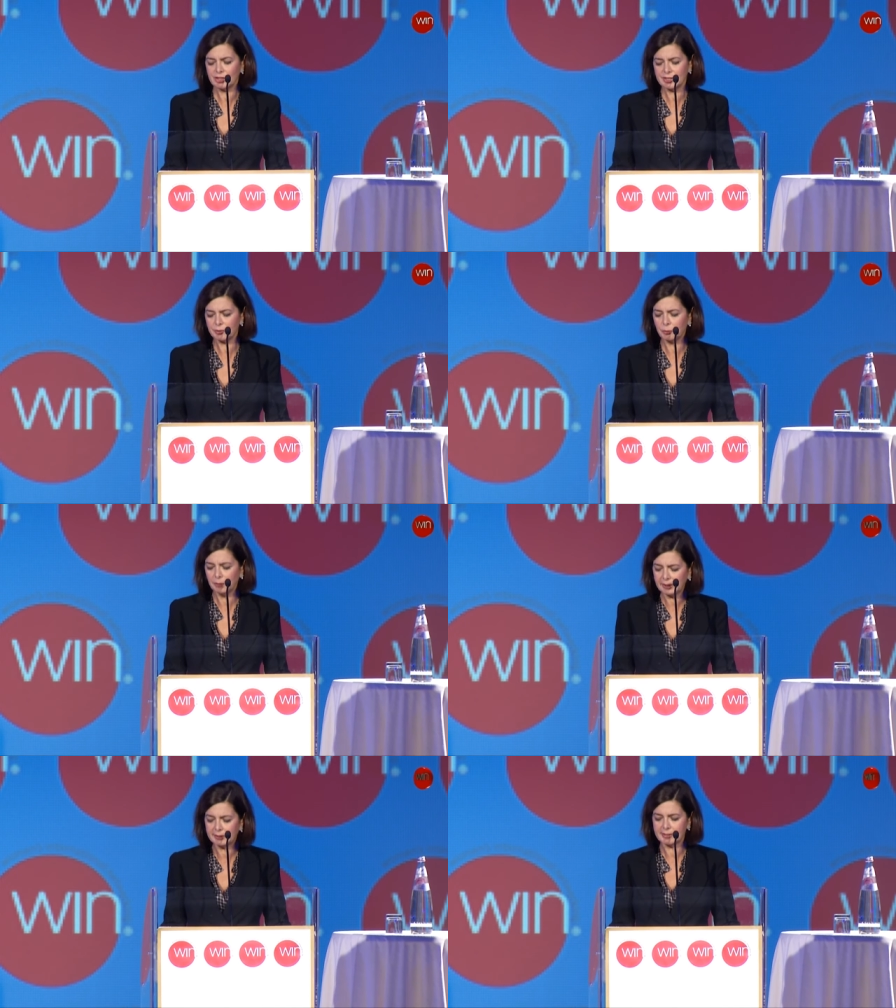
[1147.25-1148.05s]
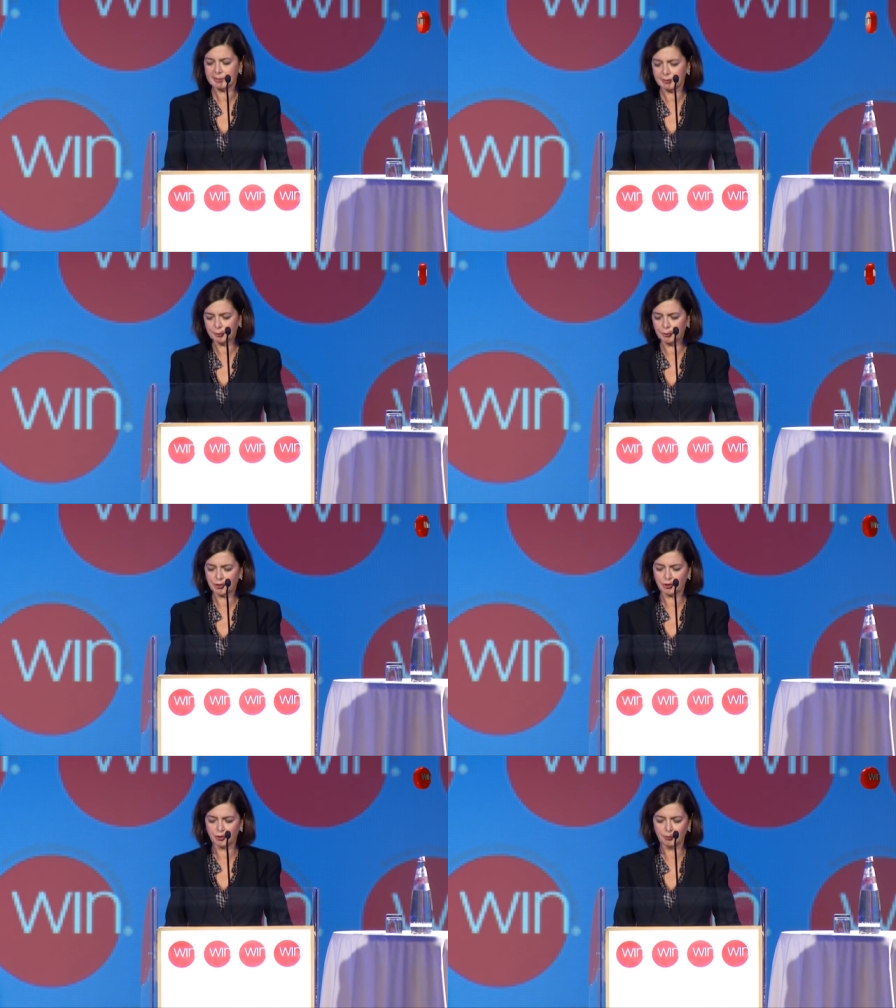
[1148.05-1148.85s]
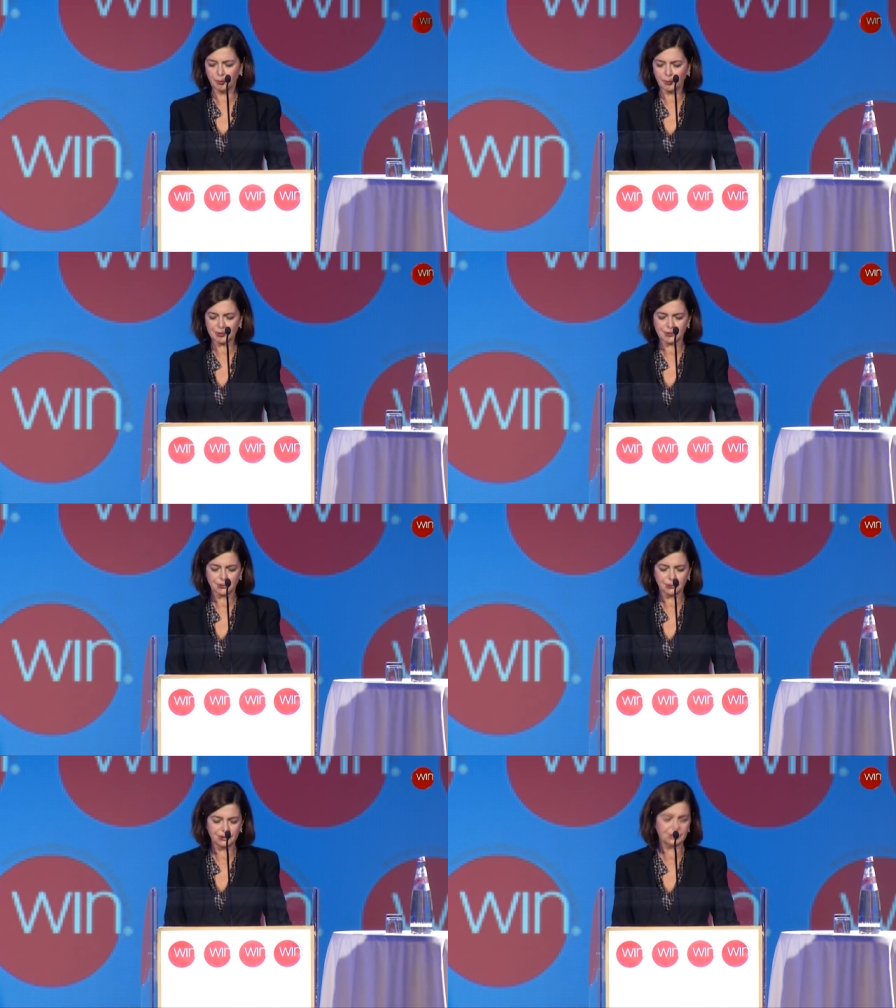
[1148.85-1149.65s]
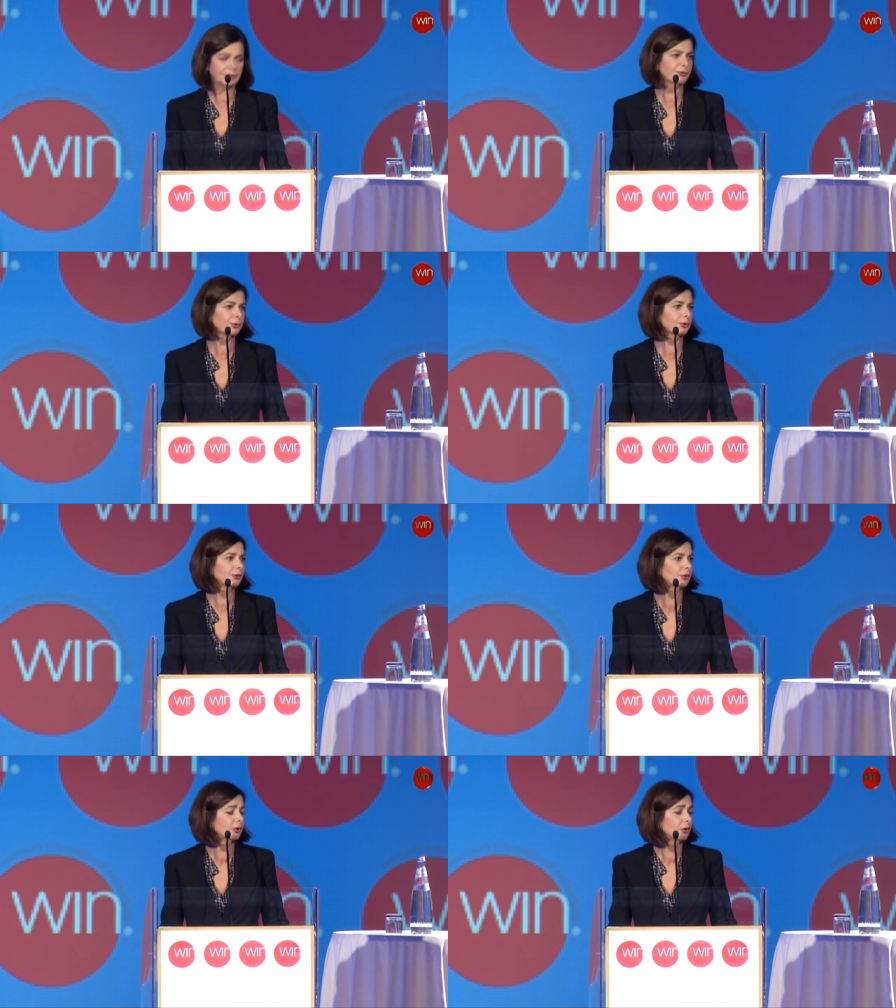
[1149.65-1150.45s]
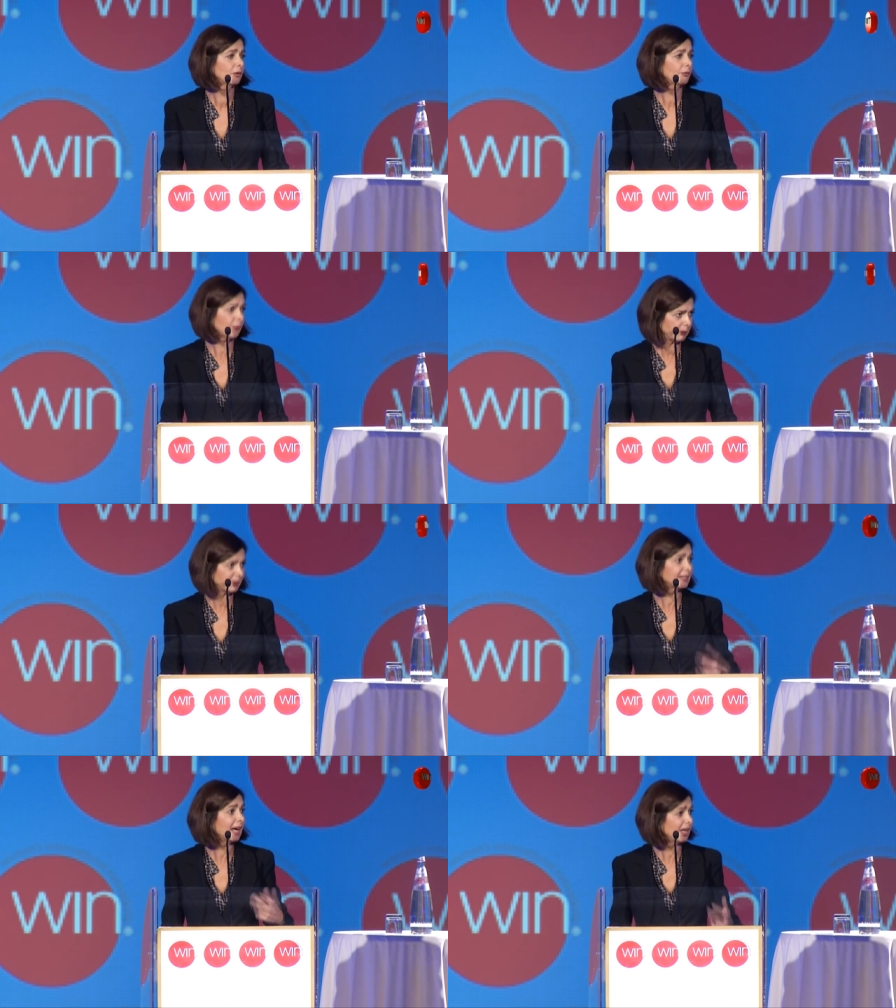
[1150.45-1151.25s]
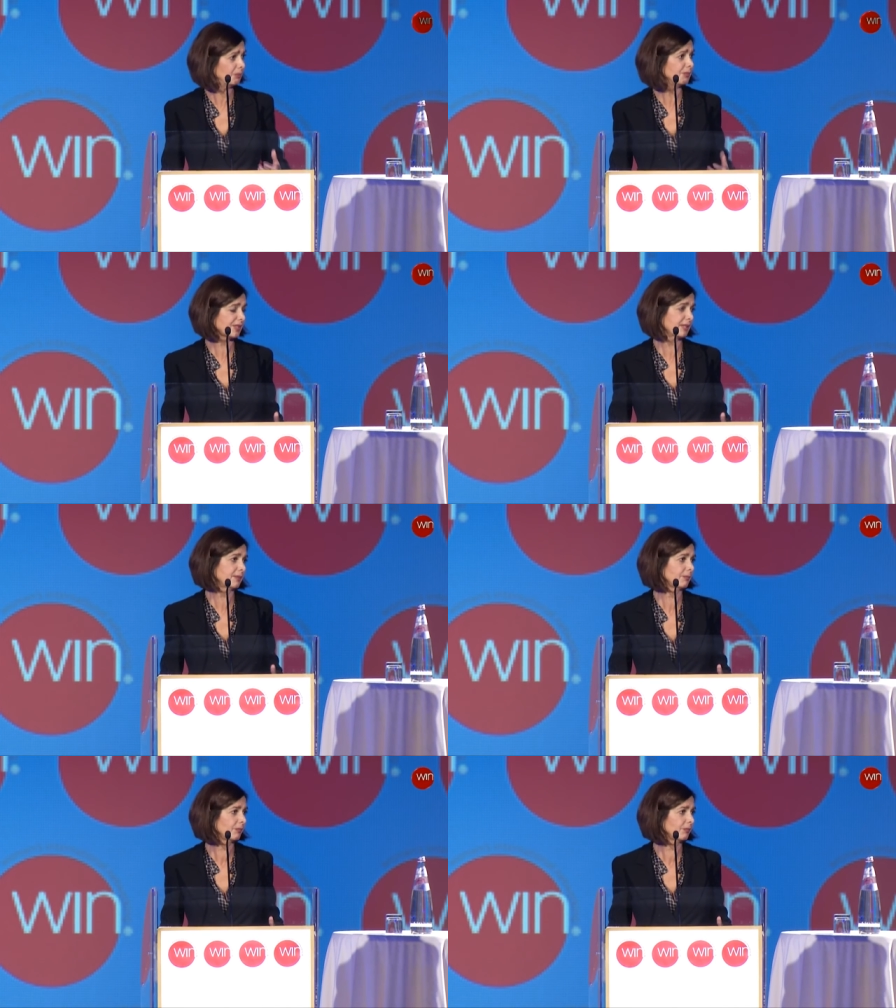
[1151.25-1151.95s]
is to make the institution more suited for our times.